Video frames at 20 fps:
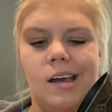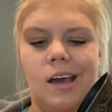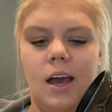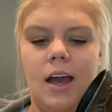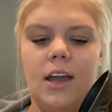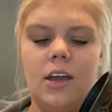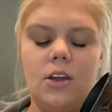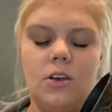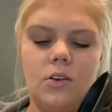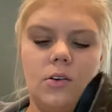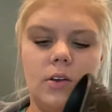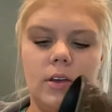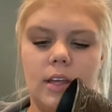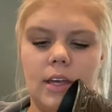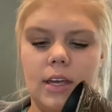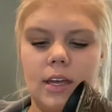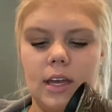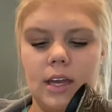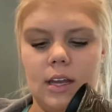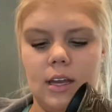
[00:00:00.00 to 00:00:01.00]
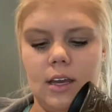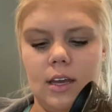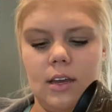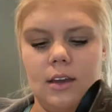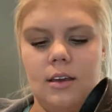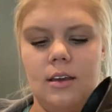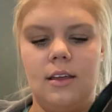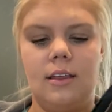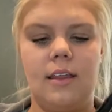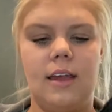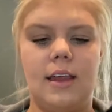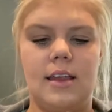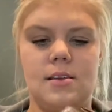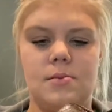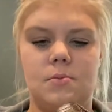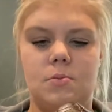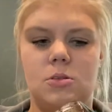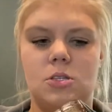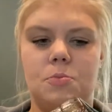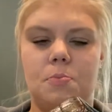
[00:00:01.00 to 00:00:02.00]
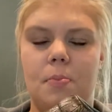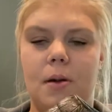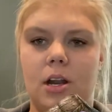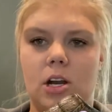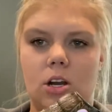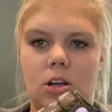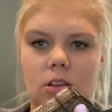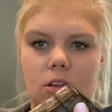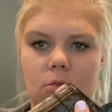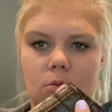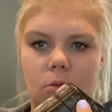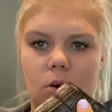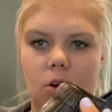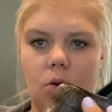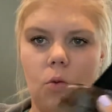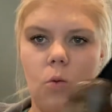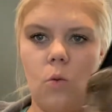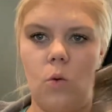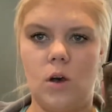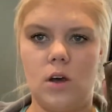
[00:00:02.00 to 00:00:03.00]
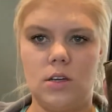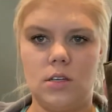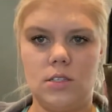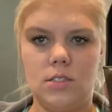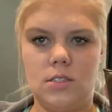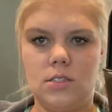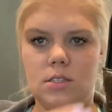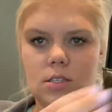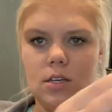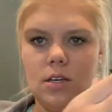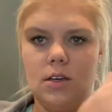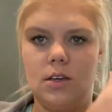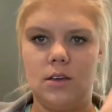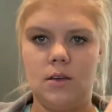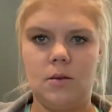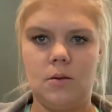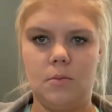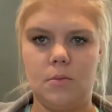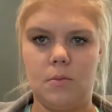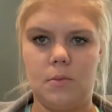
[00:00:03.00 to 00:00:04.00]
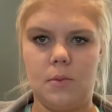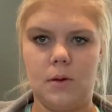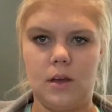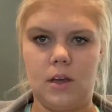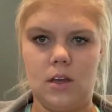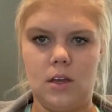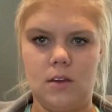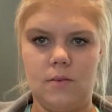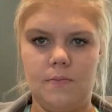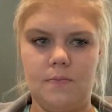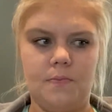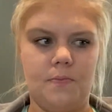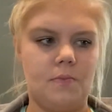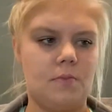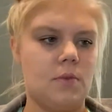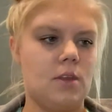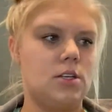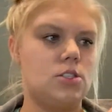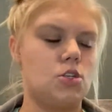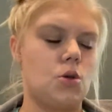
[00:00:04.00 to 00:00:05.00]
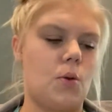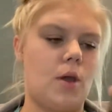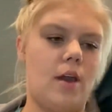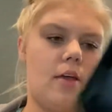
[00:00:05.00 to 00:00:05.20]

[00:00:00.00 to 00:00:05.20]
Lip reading: I couldn't really get it. Like it's better than what it was, but it's okay